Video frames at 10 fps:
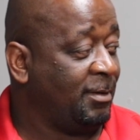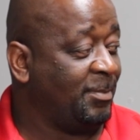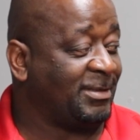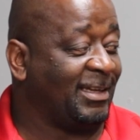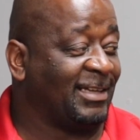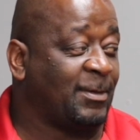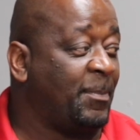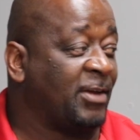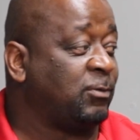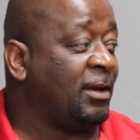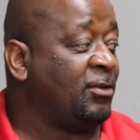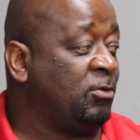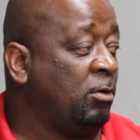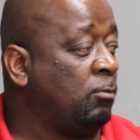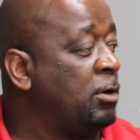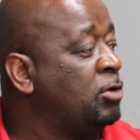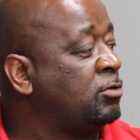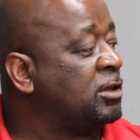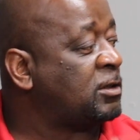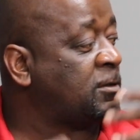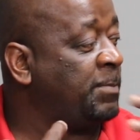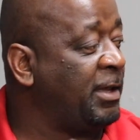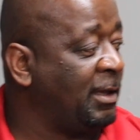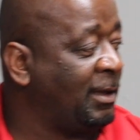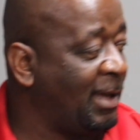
But see, that's the best way to do it when you're just speaking